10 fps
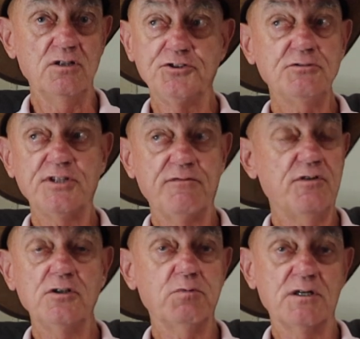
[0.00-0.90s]
as soon as that
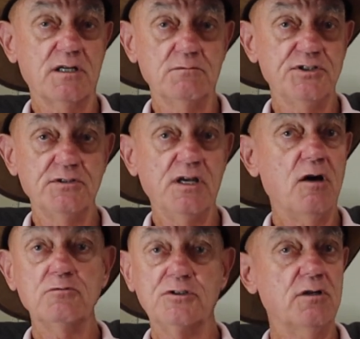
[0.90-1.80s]
3rd one comes in, the
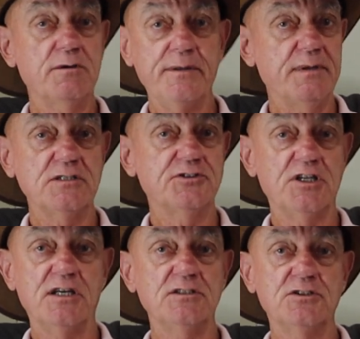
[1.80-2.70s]
whole dynamics
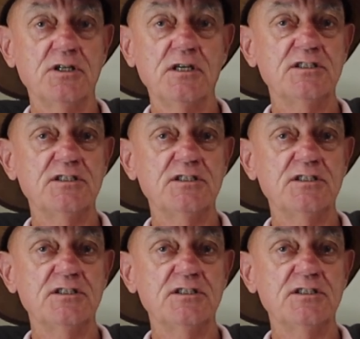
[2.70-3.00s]
change.